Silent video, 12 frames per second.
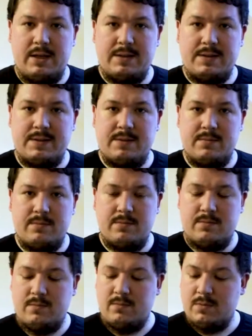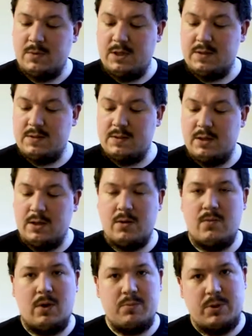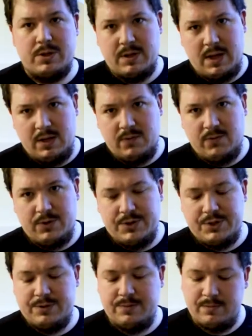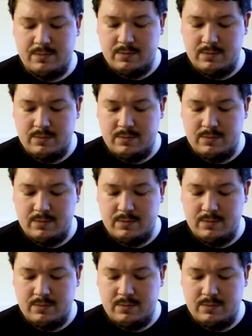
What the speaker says: lens. It's the 1.8 version.